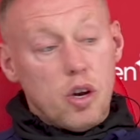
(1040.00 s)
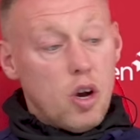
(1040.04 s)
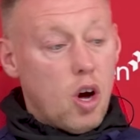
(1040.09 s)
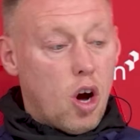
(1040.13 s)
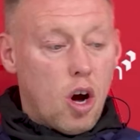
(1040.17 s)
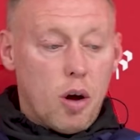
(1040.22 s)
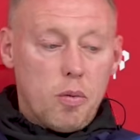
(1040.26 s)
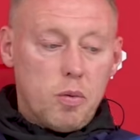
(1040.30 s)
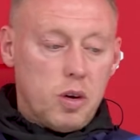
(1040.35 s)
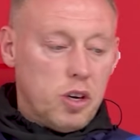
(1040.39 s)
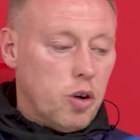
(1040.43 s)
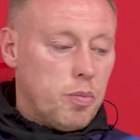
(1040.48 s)

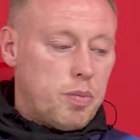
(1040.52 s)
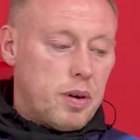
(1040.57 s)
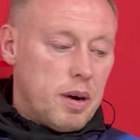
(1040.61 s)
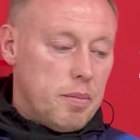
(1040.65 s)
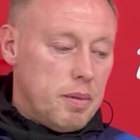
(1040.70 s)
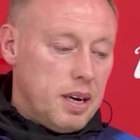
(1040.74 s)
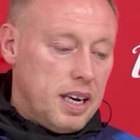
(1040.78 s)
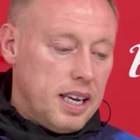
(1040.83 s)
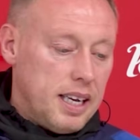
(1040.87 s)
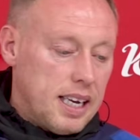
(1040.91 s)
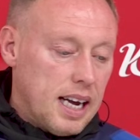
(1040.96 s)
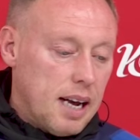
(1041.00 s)
No, well, no
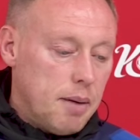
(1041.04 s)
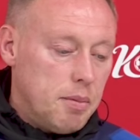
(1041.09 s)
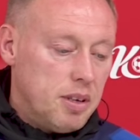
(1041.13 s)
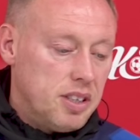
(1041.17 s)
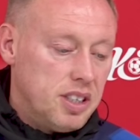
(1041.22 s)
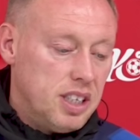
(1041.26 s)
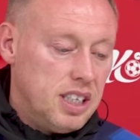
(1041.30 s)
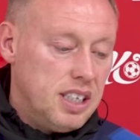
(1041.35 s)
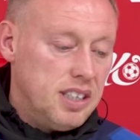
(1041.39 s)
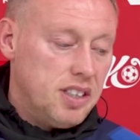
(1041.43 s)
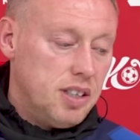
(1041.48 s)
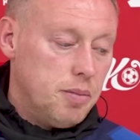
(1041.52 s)
Premier League game
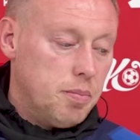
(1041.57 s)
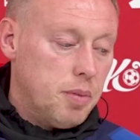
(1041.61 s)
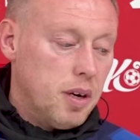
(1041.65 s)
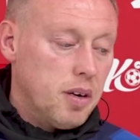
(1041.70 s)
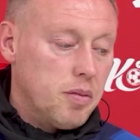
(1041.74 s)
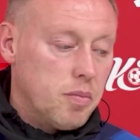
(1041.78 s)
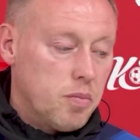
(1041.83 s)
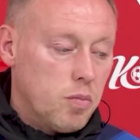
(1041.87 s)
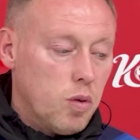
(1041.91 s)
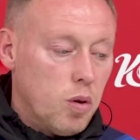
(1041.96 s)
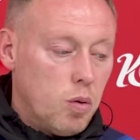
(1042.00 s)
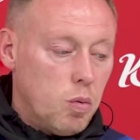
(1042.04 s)
is easy,
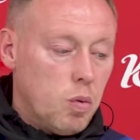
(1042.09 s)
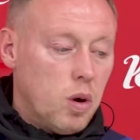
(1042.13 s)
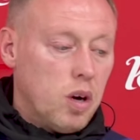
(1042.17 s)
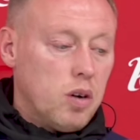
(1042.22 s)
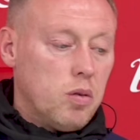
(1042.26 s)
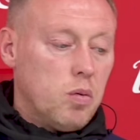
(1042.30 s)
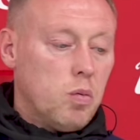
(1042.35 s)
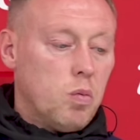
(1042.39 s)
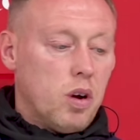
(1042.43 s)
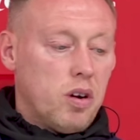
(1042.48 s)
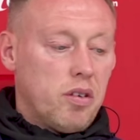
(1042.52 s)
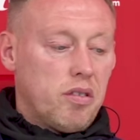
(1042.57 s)
but
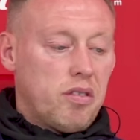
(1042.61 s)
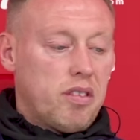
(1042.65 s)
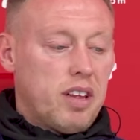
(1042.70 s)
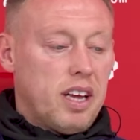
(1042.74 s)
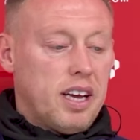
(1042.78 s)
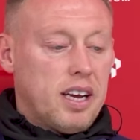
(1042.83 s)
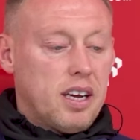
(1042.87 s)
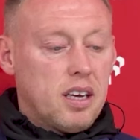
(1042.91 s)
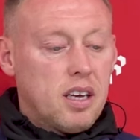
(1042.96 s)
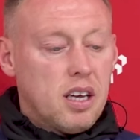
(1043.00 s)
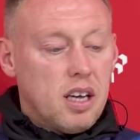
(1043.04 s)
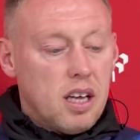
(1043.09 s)
one one
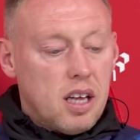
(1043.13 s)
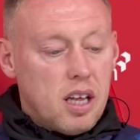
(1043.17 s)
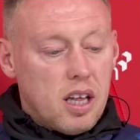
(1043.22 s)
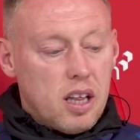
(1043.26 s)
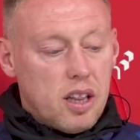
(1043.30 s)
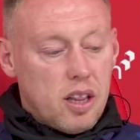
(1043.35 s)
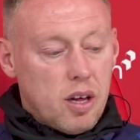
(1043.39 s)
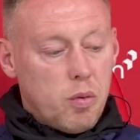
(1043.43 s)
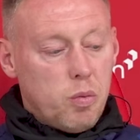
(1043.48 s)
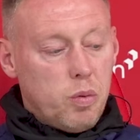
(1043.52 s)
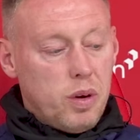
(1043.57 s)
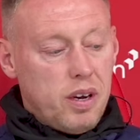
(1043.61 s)
thing
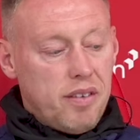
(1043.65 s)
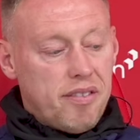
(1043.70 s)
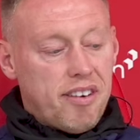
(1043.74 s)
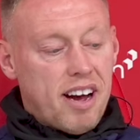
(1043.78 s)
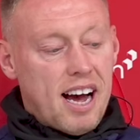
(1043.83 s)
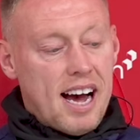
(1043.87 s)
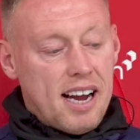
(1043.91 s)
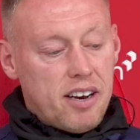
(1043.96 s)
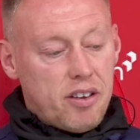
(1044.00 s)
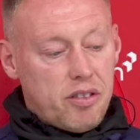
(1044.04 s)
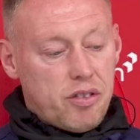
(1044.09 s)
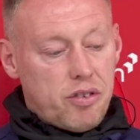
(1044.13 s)
that we've
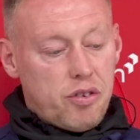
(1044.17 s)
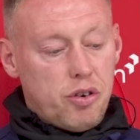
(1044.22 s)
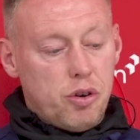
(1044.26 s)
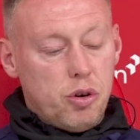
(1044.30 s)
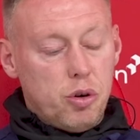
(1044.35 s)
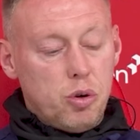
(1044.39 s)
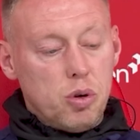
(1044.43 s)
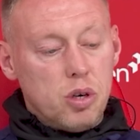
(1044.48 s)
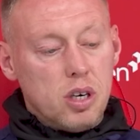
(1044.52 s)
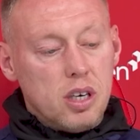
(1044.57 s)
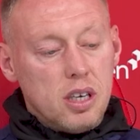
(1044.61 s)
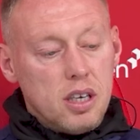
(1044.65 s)
had
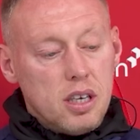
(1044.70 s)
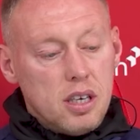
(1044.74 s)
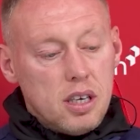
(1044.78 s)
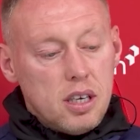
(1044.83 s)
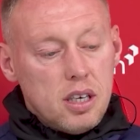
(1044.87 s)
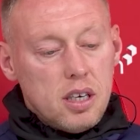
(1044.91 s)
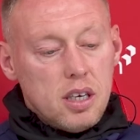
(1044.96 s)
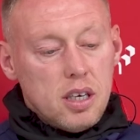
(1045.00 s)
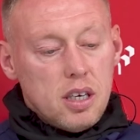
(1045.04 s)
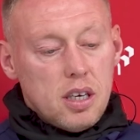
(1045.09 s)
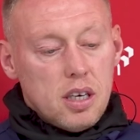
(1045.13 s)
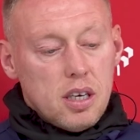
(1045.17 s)
through,
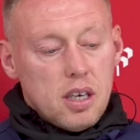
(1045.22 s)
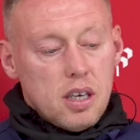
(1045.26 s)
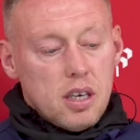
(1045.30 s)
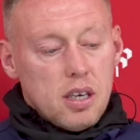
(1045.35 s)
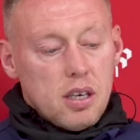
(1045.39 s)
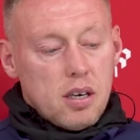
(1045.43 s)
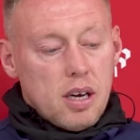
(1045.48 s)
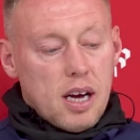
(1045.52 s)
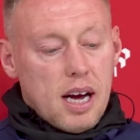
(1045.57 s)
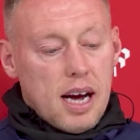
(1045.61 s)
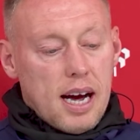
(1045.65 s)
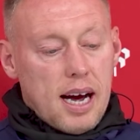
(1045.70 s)

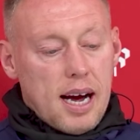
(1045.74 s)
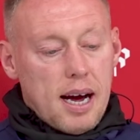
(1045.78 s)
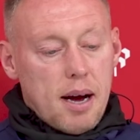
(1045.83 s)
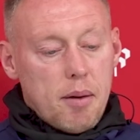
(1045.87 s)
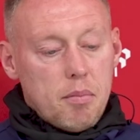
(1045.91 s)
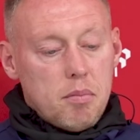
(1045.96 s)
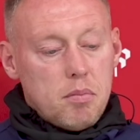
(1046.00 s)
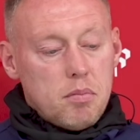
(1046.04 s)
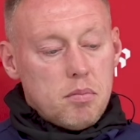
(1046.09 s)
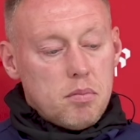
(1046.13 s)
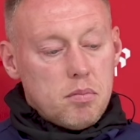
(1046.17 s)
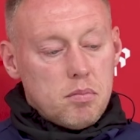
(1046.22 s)

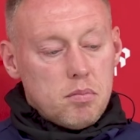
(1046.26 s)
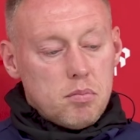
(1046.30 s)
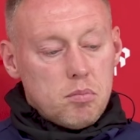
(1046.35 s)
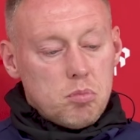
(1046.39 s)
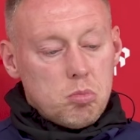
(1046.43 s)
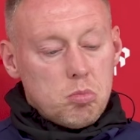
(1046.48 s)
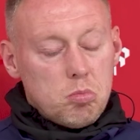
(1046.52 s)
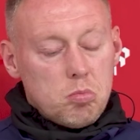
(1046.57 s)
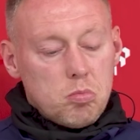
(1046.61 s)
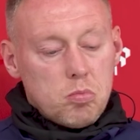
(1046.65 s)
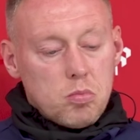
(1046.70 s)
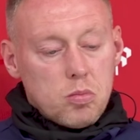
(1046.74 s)
um,
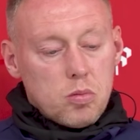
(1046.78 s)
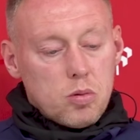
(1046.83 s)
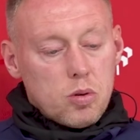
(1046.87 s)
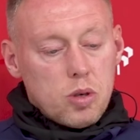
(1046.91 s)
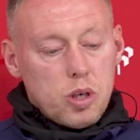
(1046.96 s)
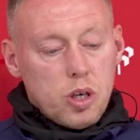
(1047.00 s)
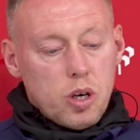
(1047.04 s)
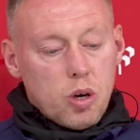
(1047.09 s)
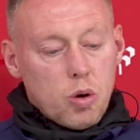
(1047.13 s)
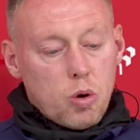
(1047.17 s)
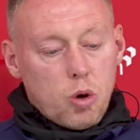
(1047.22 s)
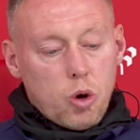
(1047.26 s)

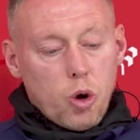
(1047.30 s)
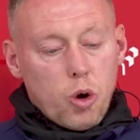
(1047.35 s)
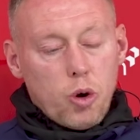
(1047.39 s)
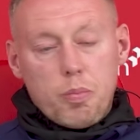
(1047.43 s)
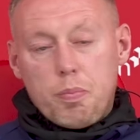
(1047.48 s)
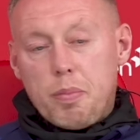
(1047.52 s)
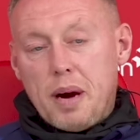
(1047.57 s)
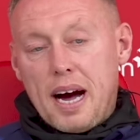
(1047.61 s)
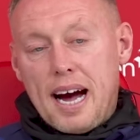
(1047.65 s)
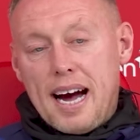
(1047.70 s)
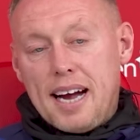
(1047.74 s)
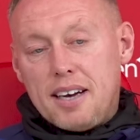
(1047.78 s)
you know,
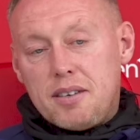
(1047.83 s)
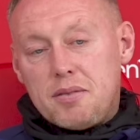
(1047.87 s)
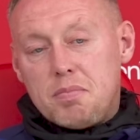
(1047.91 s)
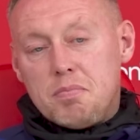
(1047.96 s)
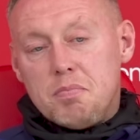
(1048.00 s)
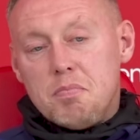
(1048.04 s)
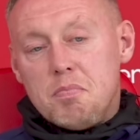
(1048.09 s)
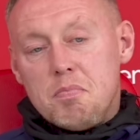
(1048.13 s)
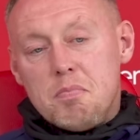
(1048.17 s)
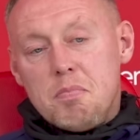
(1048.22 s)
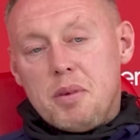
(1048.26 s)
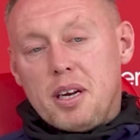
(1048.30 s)
good, bad,
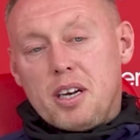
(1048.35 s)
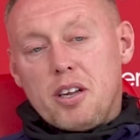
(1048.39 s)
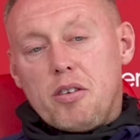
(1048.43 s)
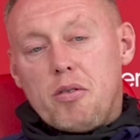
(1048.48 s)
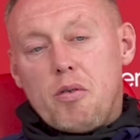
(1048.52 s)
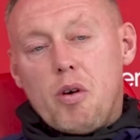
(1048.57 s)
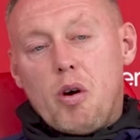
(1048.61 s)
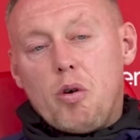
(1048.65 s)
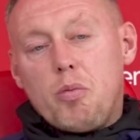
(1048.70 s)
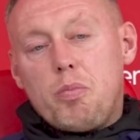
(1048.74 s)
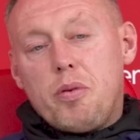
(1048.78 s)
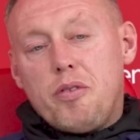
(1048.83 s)
middle of the
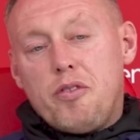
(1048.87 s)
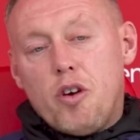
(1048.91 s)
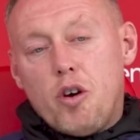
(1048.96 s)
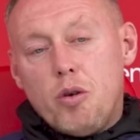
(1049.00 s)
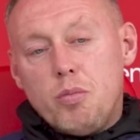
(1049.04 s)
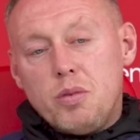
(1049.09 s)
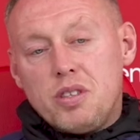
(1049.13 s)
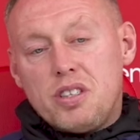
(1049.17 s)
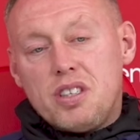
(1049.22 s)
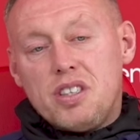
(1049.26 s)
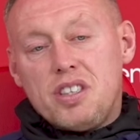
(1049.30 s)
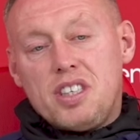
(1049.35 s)
road
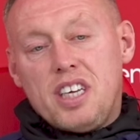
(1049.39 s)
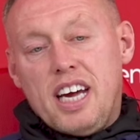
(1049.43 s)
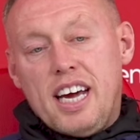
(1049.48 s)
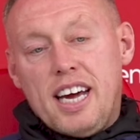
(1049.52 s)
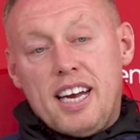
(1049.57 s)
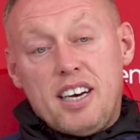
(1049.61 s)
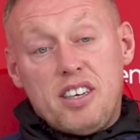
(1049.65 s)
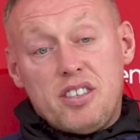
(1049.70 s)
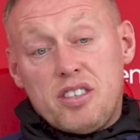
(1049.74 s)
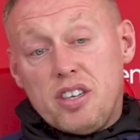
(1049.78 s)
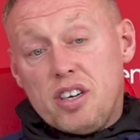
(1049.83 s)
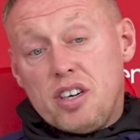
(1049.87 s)
performances
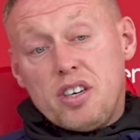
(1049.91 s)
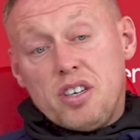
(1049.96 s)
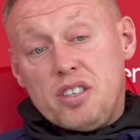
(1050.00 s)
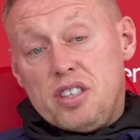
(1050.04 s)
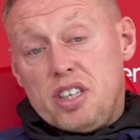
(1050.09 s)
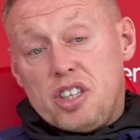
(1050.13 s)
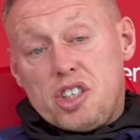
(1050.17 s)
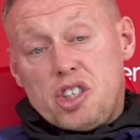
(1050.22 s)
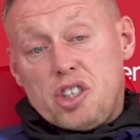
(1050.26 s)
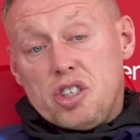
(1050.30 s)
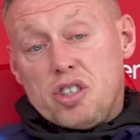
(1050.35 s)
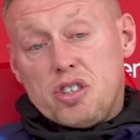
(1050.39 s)
here is
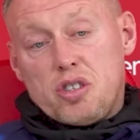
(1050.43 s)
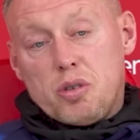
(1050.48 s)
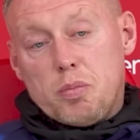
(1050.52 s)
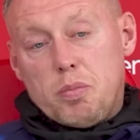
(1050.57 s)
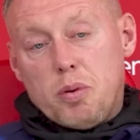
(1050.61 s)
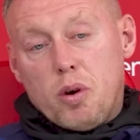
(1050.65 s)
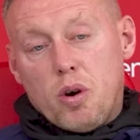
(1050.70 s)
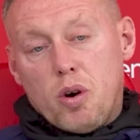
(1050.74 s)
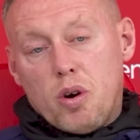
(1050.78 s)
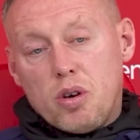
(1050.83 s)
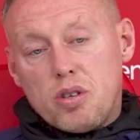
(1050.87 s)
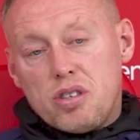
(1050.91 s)
unconditional
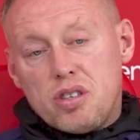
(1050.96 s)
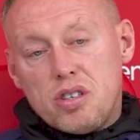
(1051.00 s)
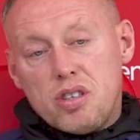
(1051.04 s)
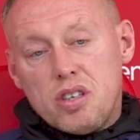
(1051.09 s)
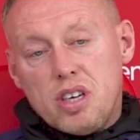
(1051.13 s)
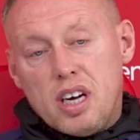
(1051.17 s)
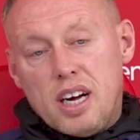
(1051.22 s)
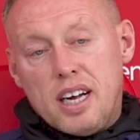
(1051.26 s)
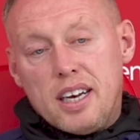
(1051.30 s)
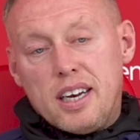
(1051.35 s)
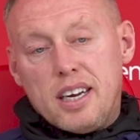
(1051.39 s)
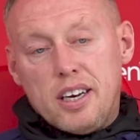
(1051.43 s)
support.
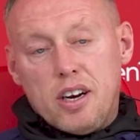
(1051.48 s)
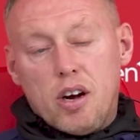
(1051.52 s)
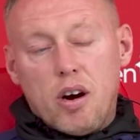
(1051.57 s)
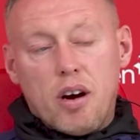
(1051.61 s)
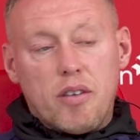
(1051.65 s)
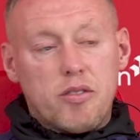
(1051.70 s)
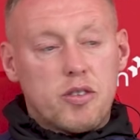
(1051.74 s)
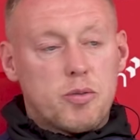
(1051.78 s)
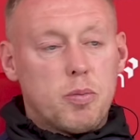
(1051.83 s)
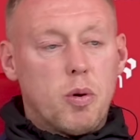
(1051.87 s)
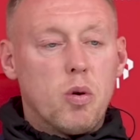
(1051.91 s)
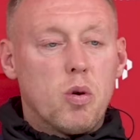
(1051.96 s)
And you know,
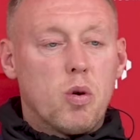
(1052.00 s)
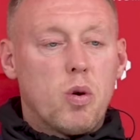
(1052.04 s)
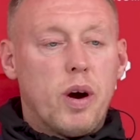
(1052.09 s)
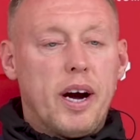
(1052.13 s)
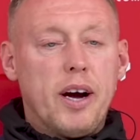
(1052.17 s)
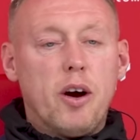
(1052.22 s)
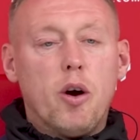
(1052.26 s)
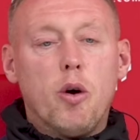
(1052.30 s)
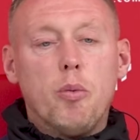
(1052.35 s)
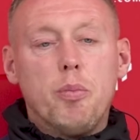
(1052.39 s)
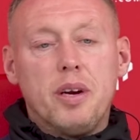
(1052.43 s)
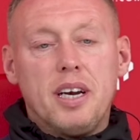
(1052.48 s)
I've spoken
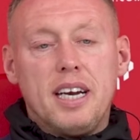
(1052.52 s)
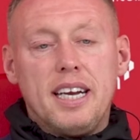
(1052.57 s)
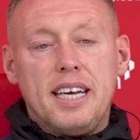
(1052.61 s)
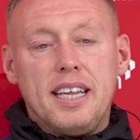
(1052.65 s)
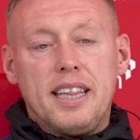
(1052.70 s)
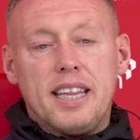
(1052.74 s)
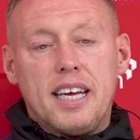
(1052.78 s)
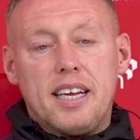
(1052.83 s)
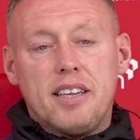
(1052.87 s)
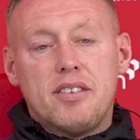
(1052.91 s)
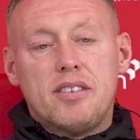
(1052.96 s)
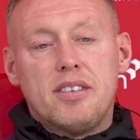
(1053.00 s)
quite openly
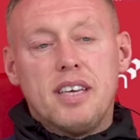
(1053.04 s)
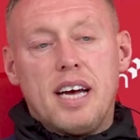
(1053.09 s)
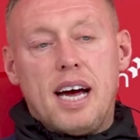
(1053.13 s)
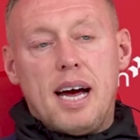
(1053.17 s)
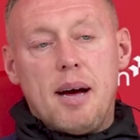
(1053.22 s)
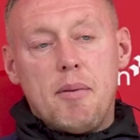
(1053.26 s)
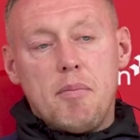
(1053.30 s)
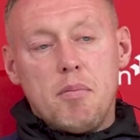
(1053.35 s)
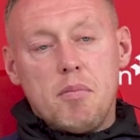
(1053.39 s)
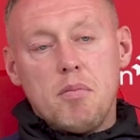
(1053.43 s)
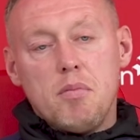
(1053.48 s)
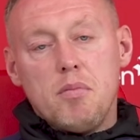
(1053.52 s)
that
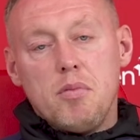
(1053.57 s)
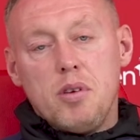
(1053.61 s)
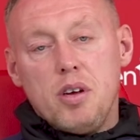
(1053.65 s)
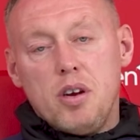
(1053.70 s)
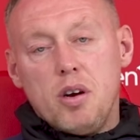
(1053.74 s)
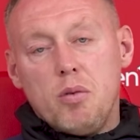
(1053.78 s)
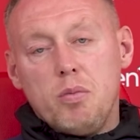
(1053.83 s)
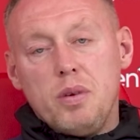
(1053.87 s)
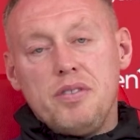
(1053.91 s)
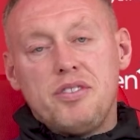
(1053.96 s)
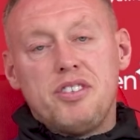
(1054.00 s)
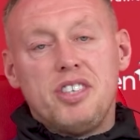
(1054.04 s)
um, you
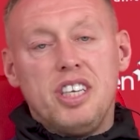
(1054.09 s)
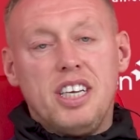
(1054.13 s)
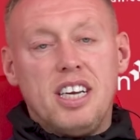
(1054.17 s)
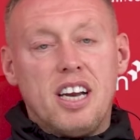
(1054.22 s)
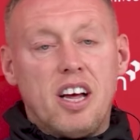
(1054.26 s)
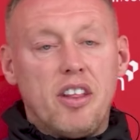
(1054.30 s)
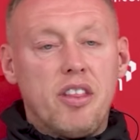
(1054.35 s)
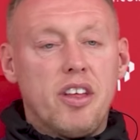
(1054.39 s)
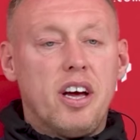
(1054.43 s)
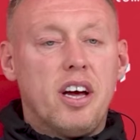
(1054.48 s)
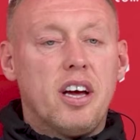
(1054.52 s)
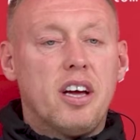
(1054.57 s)
know we've seen
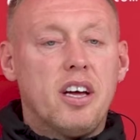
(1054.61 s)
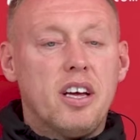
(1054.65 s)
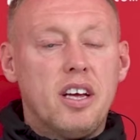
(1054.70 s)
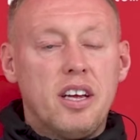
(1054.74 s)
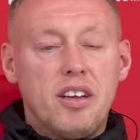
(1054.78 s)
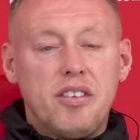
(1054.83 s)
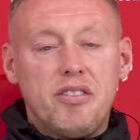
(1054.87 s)
other